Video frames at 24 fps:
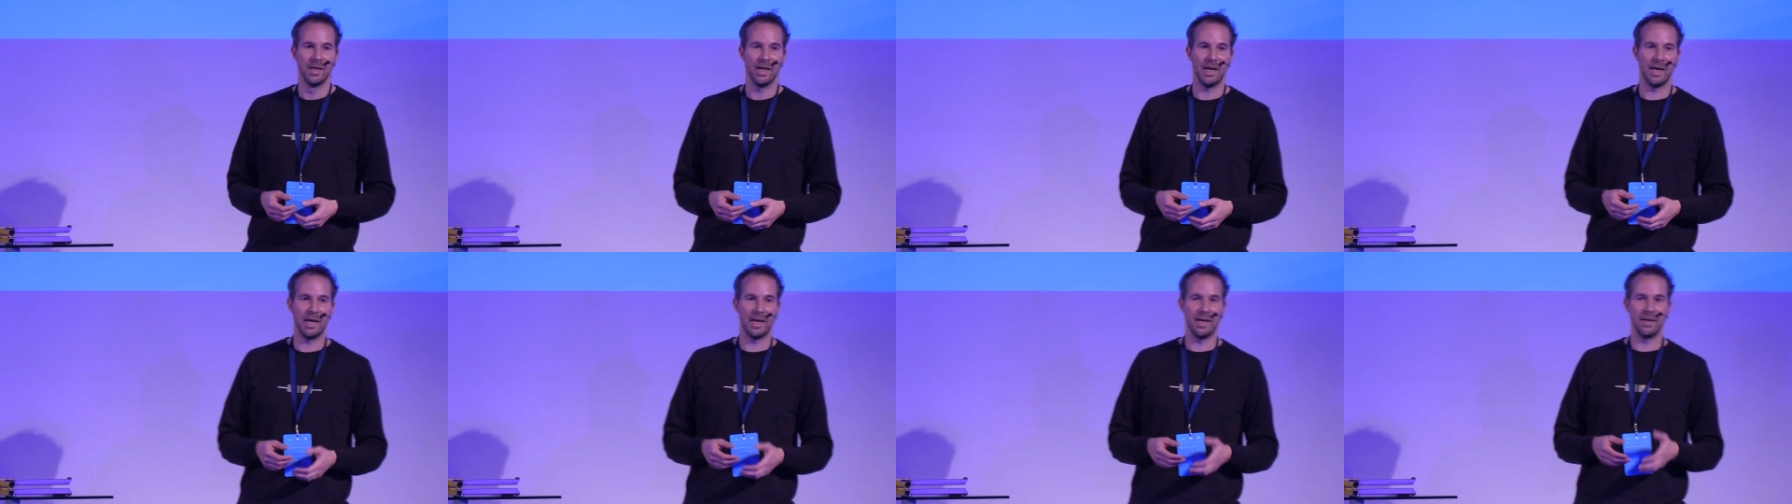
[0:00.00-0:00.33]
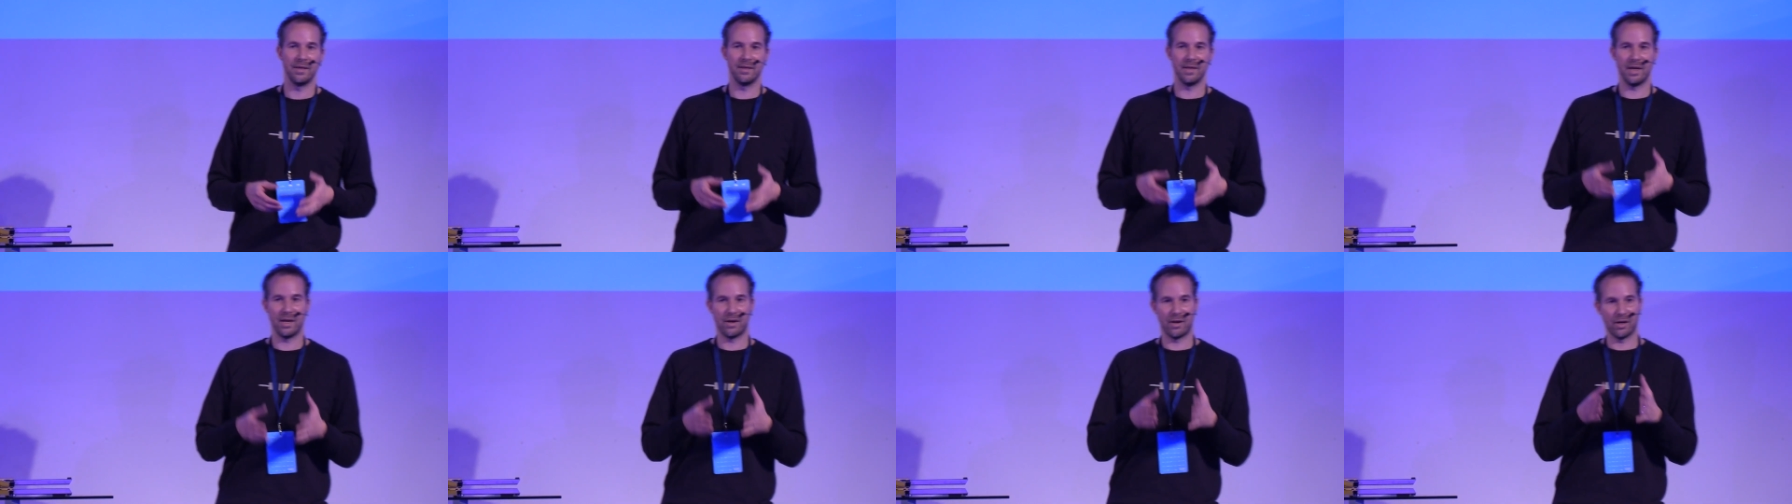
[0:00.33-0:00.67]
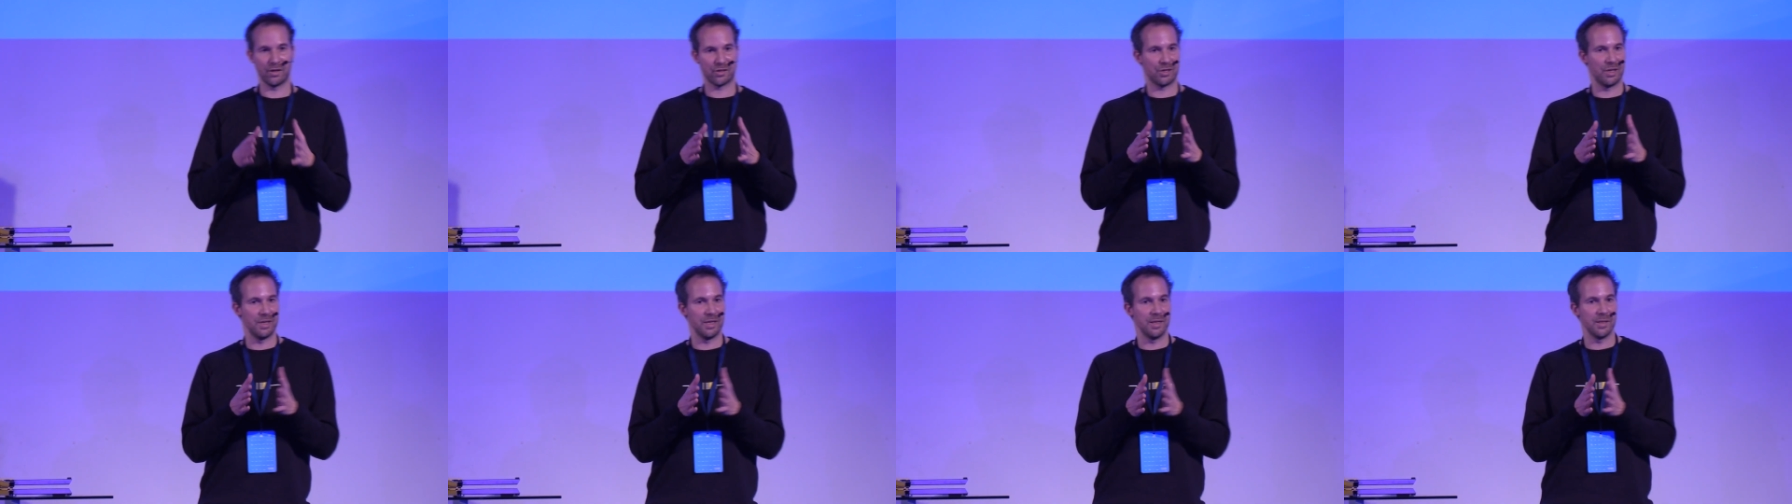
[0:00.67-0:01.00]
and they are
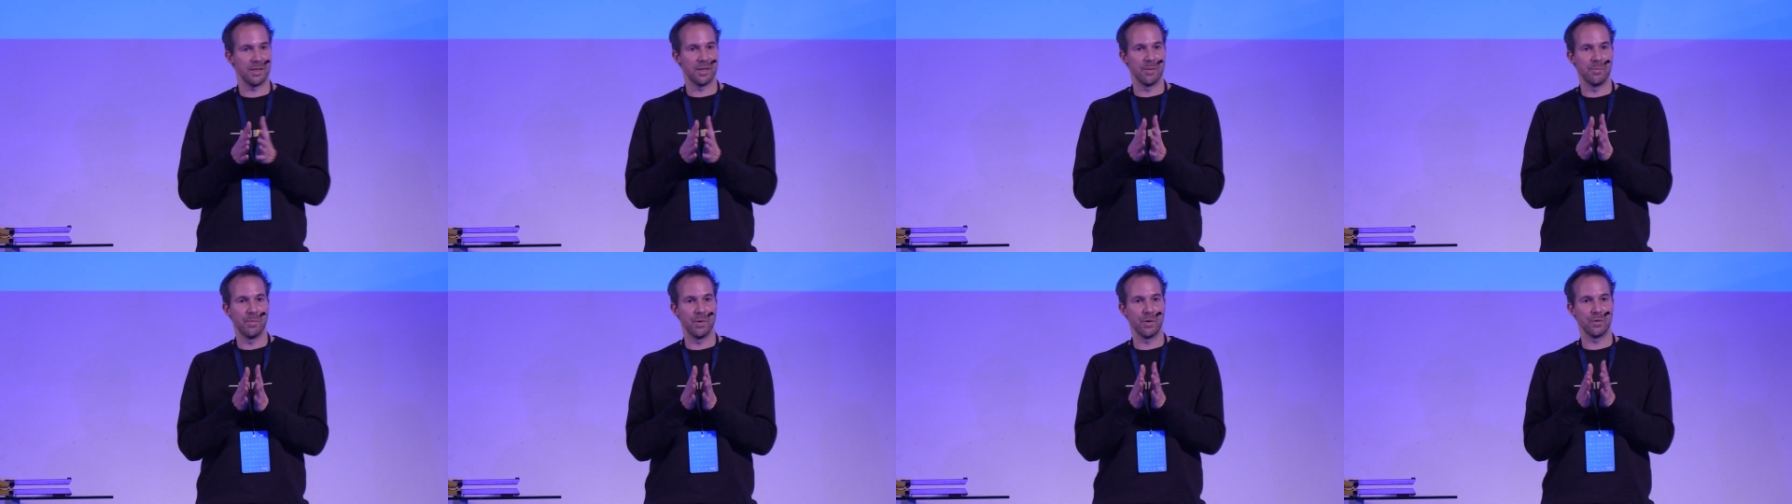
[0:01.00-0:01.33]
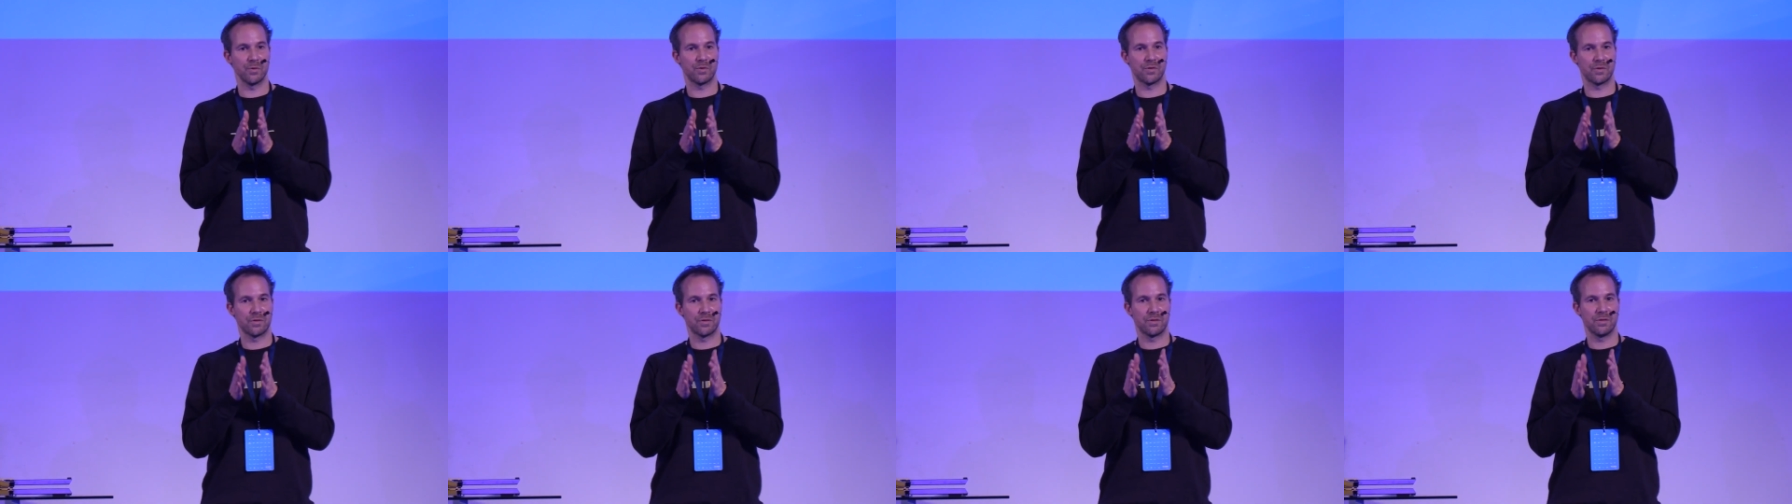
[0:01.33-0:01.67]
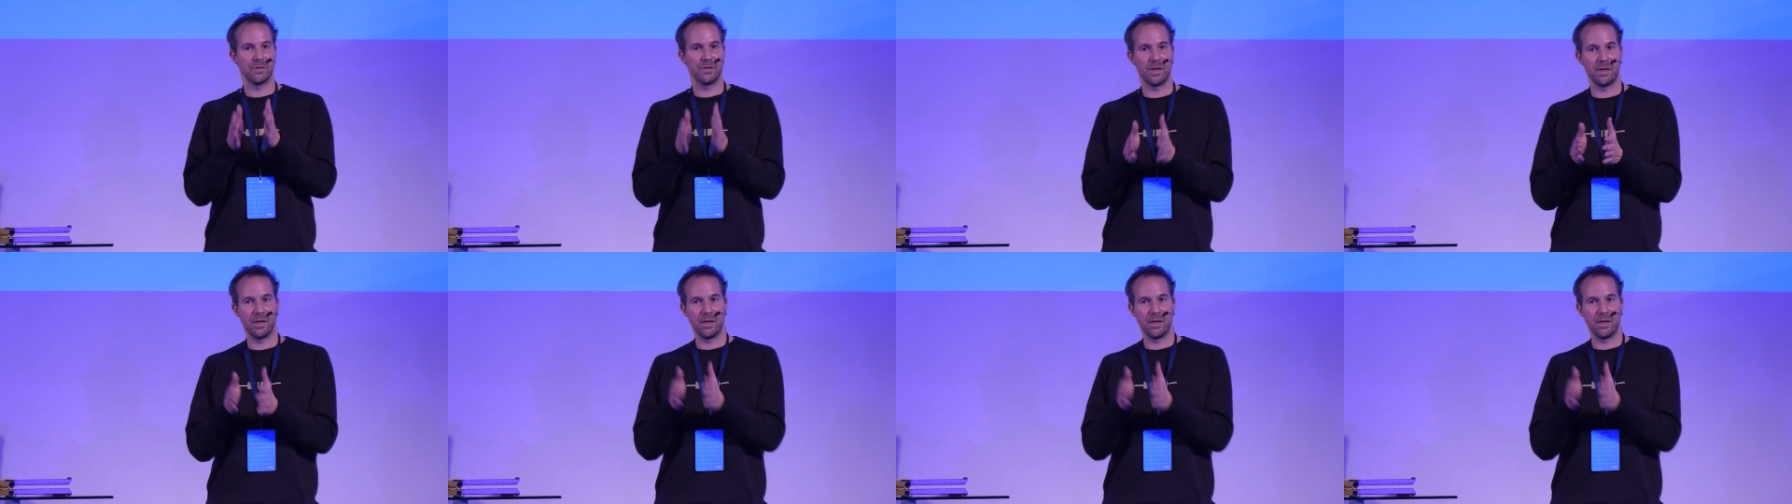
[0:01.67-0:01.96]
actually the most